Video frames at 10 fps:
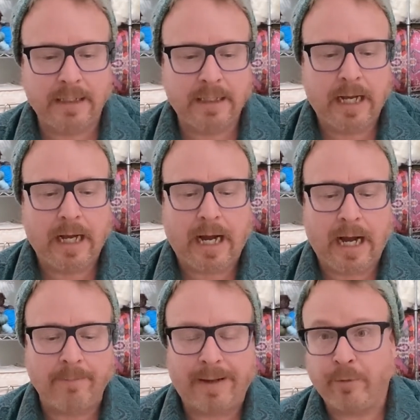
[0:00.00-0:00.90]
I'm
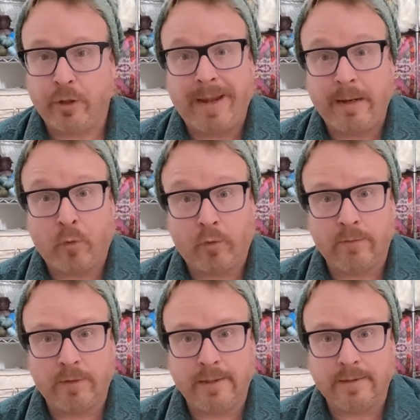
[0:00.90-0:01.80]
going to make more of
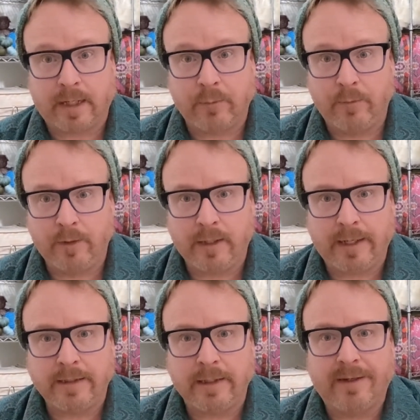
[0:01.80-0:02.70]
these. I really like
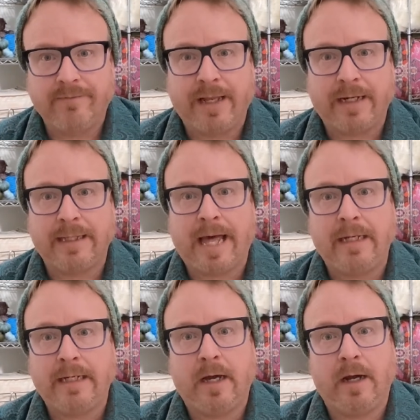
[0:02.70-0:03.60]
them. I've got a lot
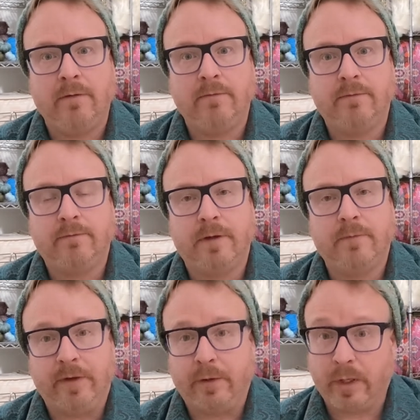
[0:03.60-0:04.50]
of
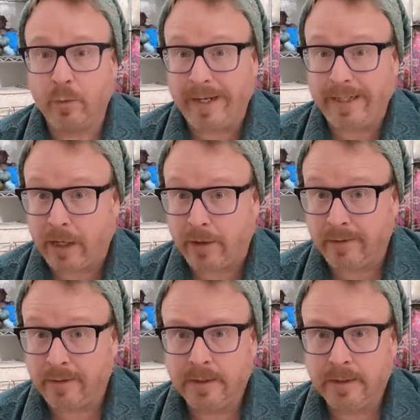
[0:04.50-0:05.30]
fingering weight yarn.